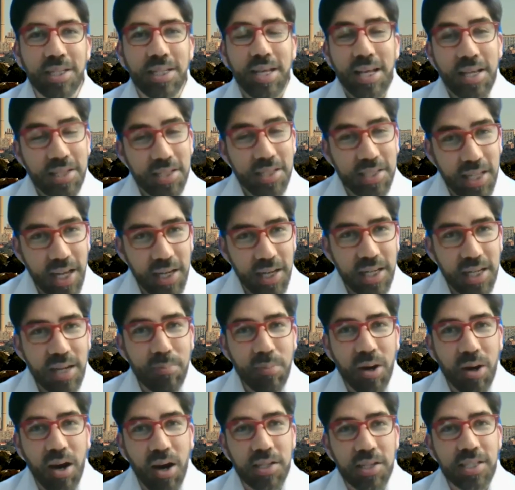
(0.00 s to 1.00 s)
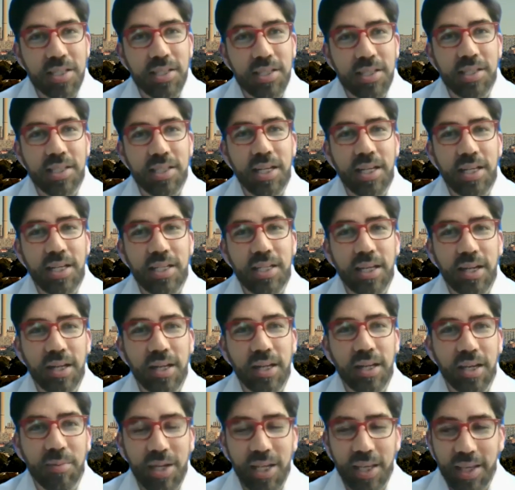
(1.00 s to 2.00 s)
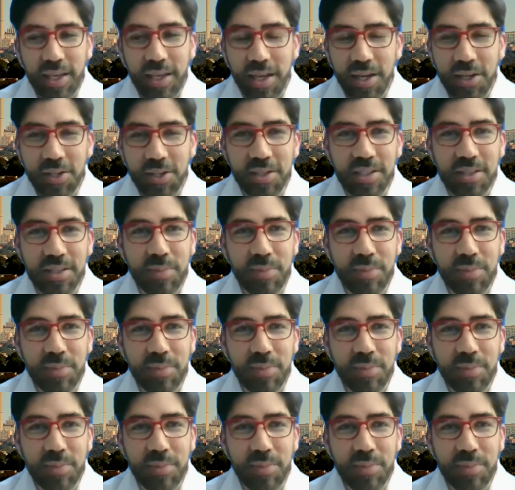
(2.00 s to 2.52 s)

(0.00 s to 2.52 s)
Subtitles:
studied a master's in telecommunications,